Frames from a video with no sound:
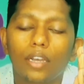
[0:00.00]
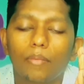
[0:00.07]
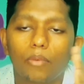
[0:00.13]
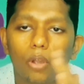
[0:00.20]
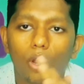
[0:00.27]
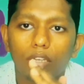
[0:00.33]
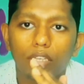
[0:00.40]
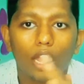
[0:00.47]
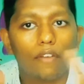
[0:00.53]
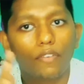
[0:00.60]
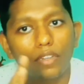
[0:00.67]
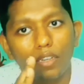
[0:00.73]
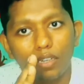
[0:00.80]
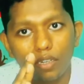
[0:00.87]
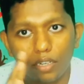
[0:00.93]
Because after
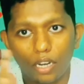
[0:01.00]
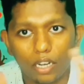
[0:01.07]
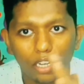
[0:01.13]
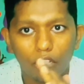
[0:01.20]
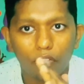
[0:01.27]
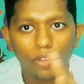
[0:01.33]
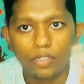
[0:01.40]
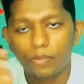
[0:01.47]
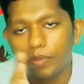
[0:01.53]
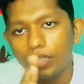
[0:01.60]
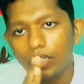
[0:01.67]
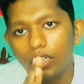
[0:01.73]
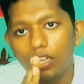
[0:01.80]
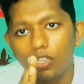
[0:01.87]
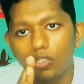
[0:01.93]
that cutoff has been
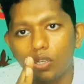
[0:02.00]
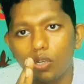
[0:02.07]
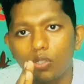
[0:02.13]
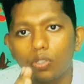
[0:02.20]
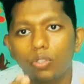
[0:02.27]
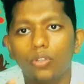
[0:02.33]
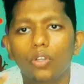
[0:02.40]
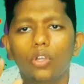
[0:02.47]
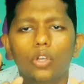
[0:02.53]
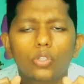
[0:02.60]
increased also.